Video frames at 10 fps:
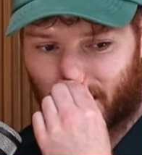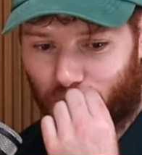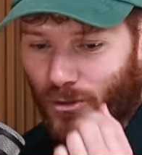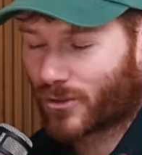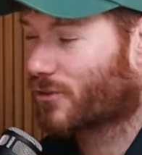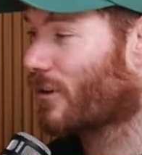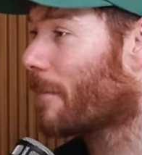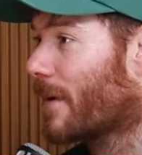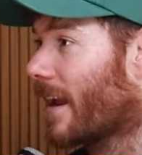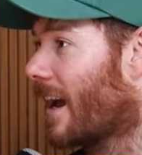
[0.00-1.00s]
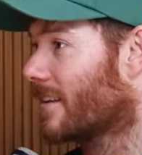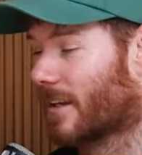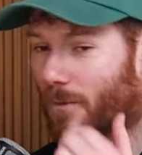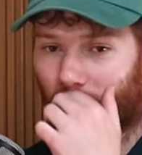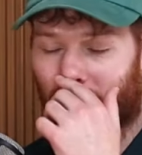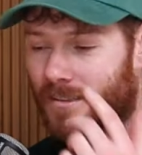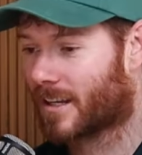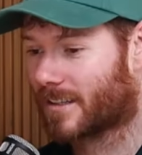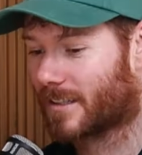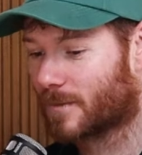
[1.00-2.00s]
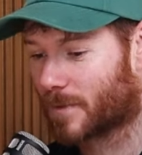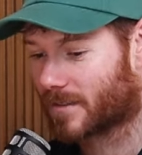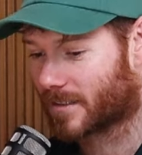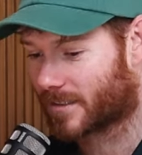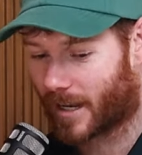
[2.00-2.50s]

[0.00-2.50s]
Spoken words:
you're scrappy as like when I started this business,